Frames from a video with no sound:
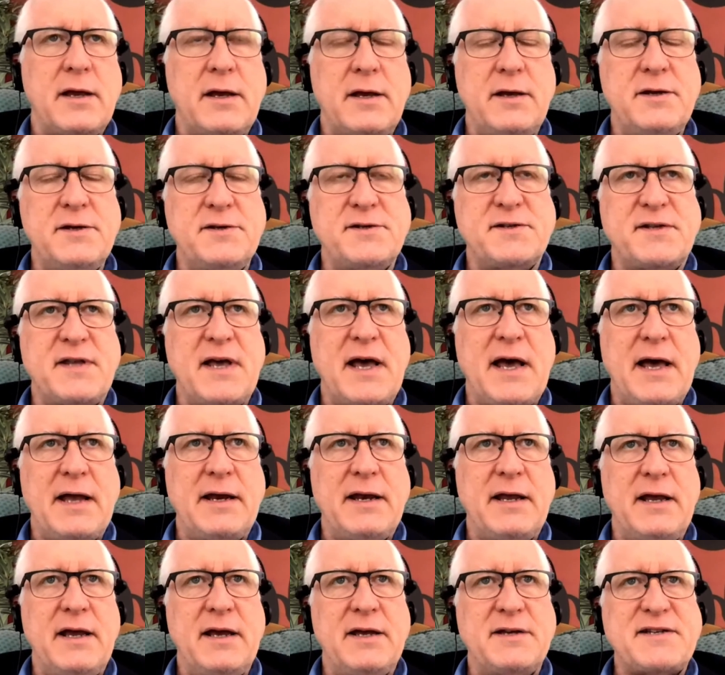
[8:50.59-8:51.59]
is
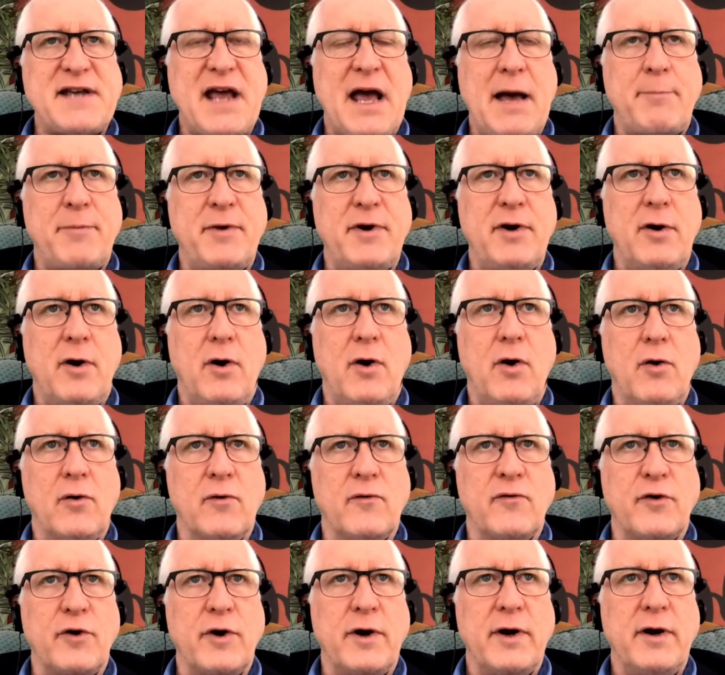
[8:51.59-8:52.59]
that it's happened
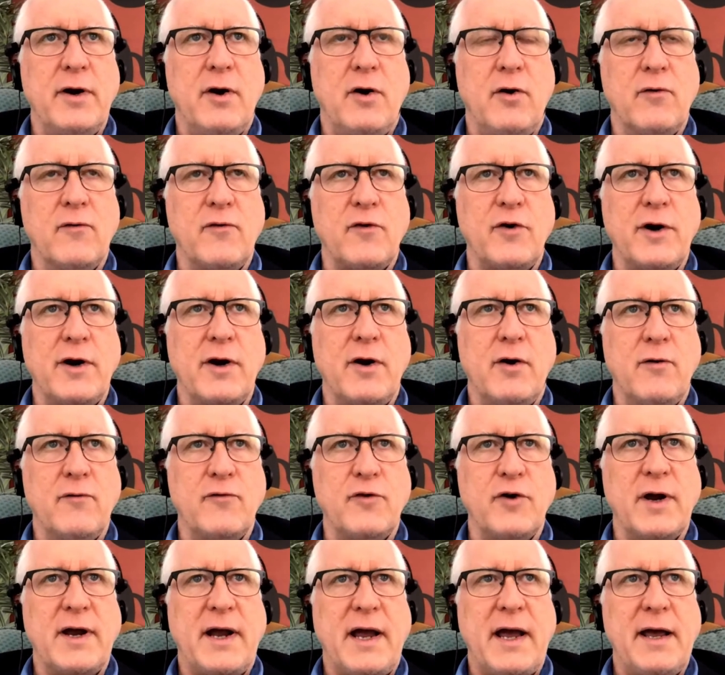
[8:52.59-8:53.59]
over and over and
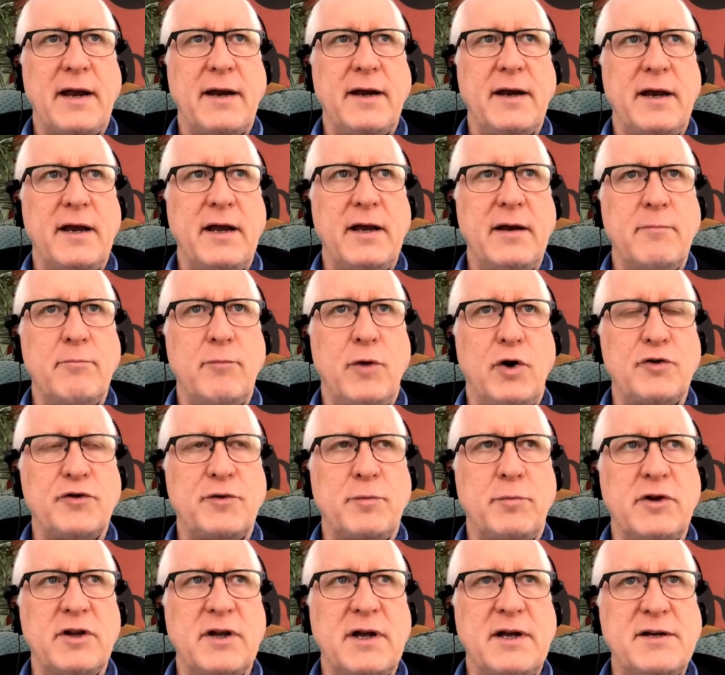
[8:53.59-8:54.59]
over again in
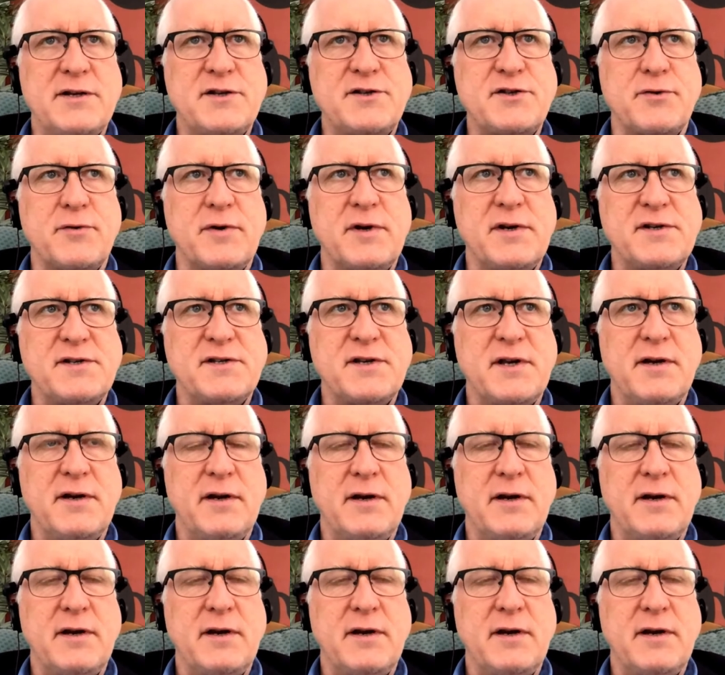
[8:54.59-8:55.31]
multiple industries mm.